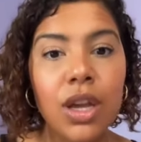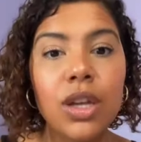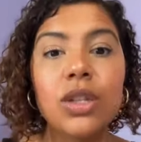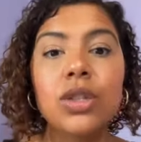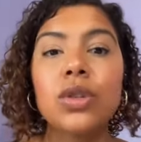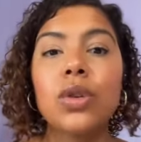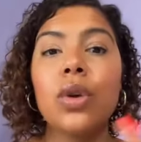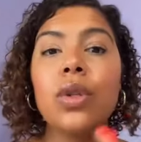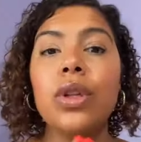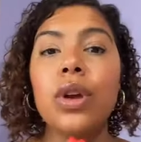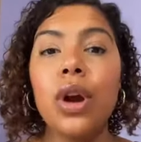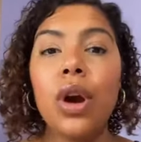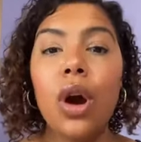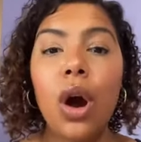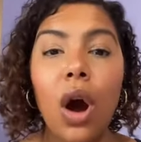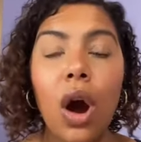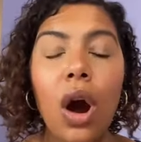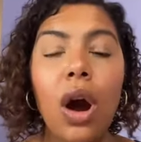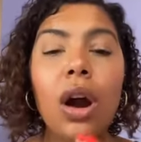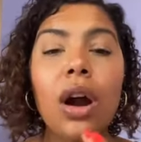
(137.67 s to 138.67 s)
So
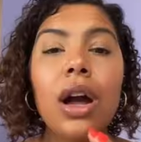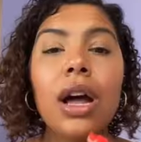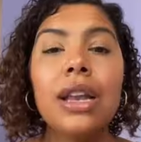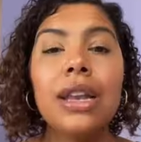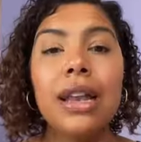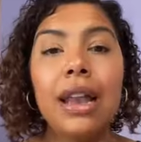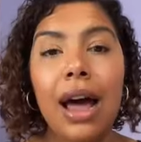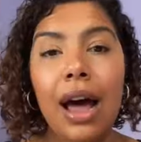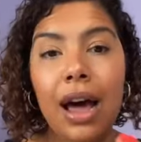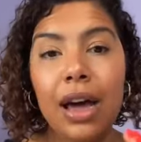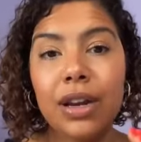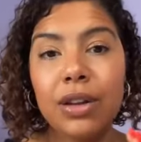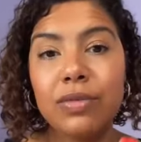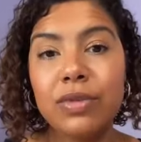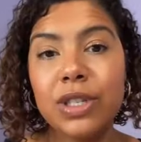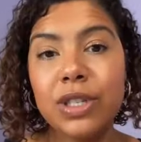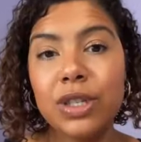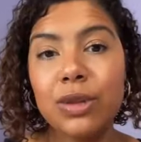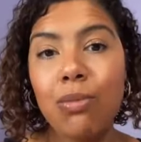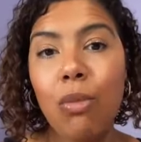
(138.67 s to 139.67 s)
there are a lot of
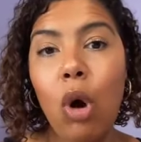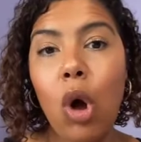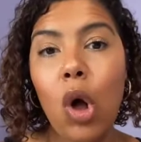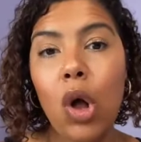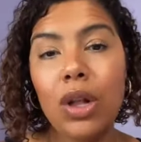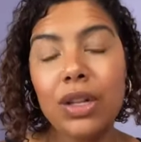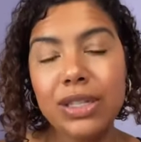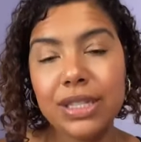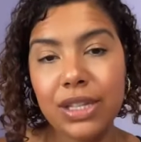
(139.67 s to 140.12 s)
small